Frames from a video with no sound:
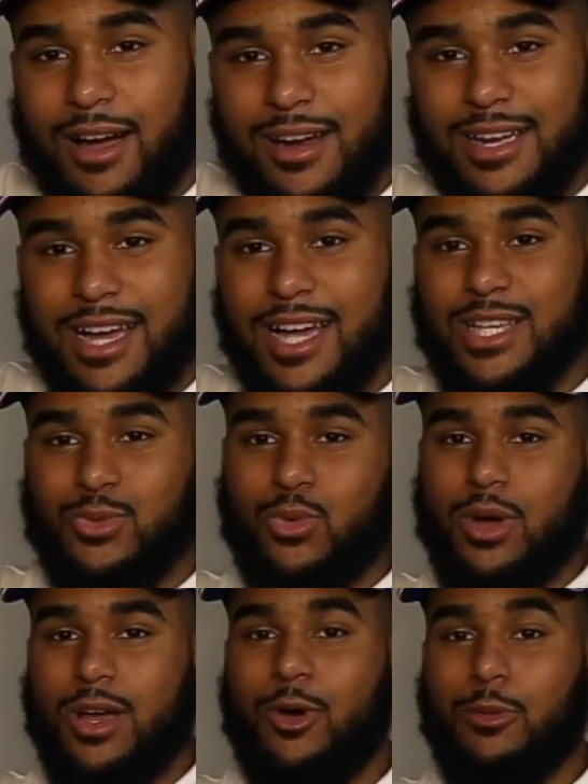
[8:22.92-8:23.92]
Alright guys,
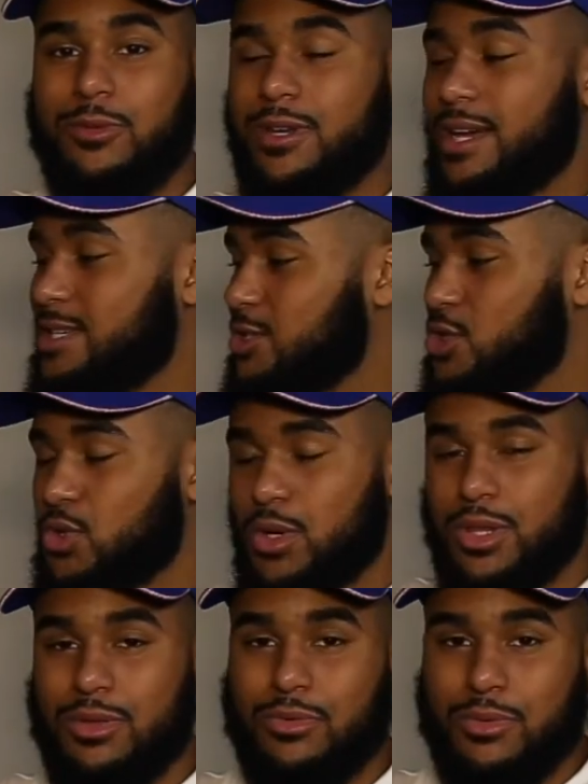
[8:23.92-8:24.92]
well, I hope you guys
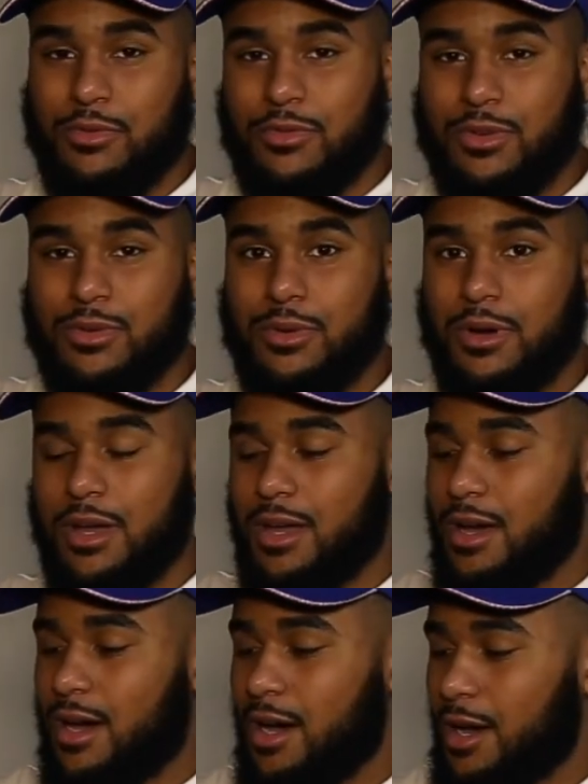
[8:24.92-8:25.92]
enjoyed the review.
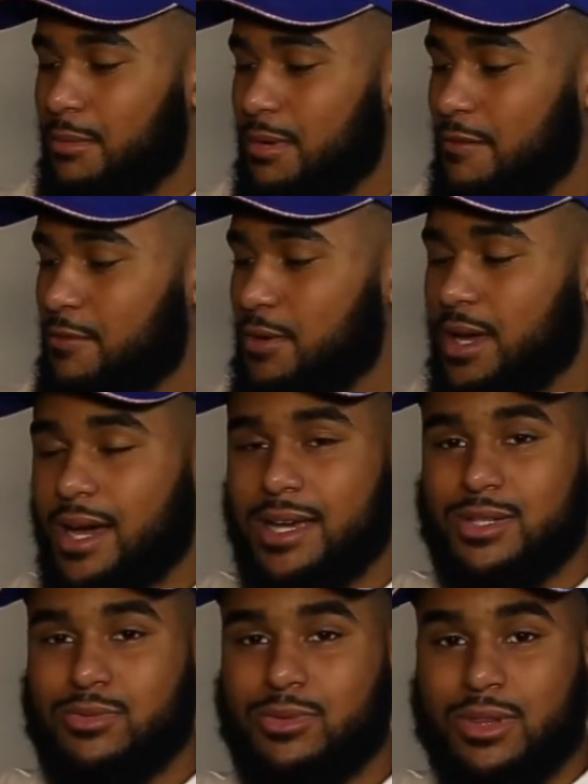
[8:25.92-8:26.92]
If you
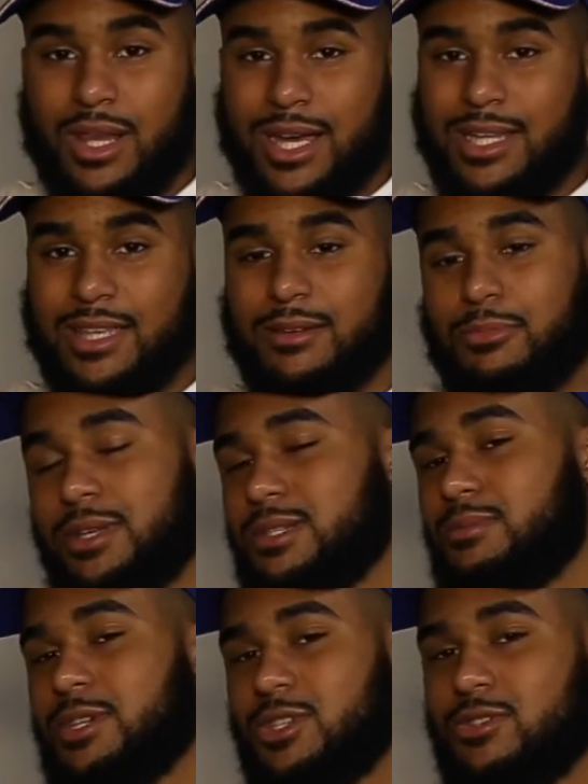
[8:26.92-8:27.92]
guys liked it,
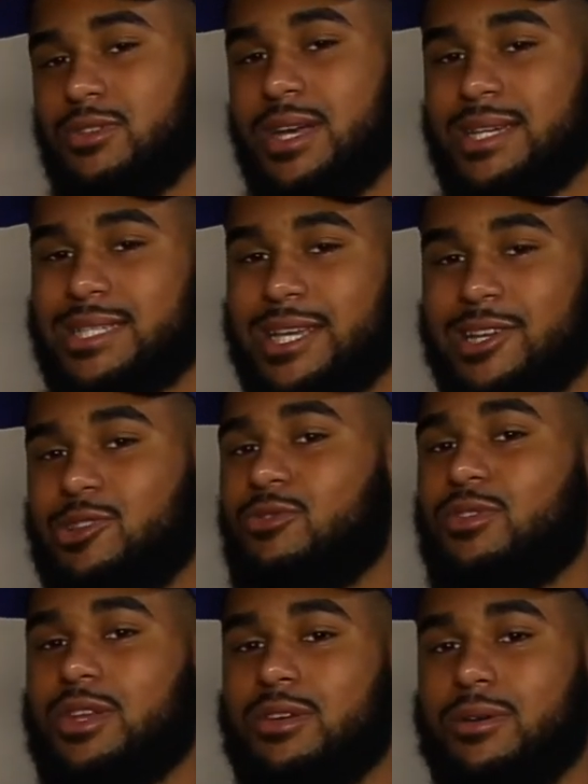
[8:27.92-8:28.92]
please make sure you guys like the
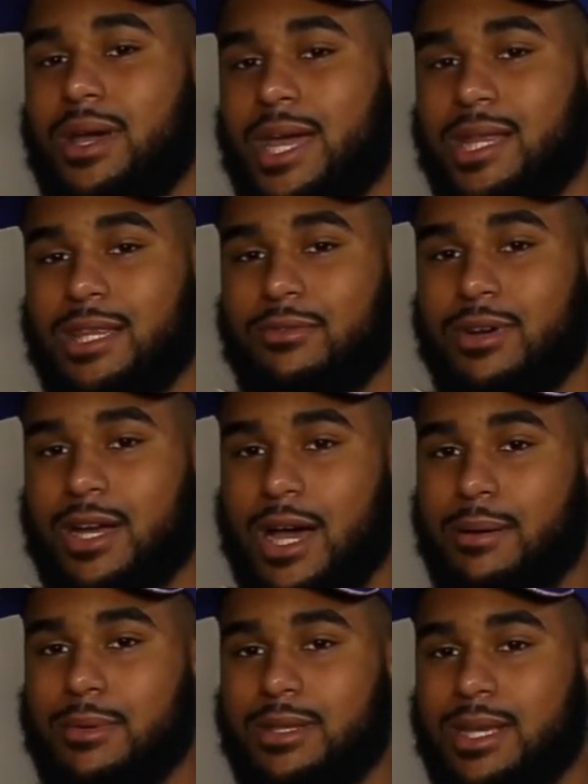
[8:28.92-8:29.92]
video and leave a
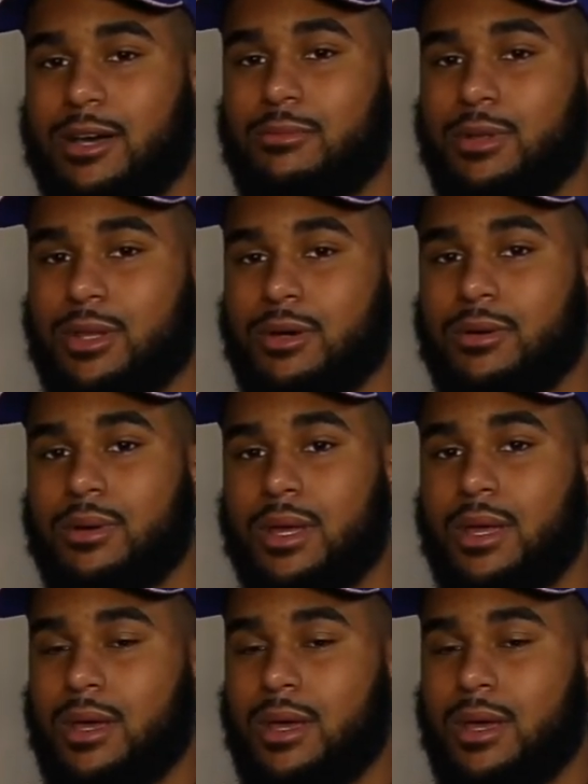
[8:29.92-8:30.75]
comment down below.